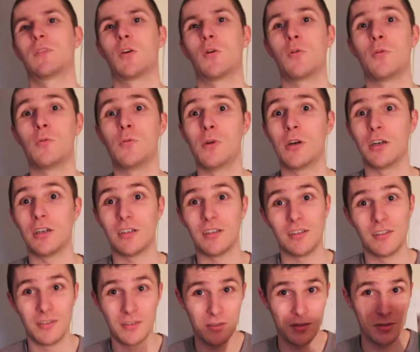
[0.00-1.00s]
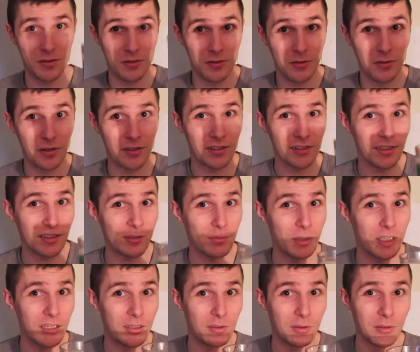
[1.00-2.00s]
Who doesn't like to
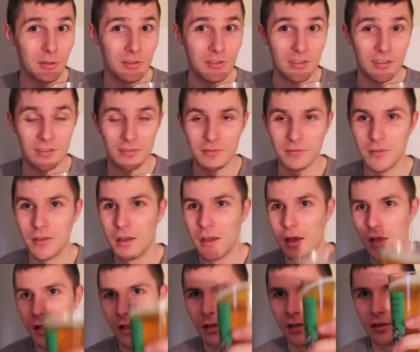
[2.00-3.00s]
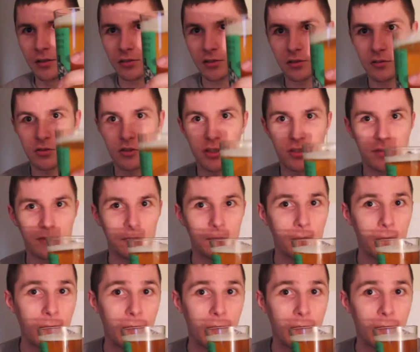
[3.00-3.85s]
be outdoorsy? So, cheers.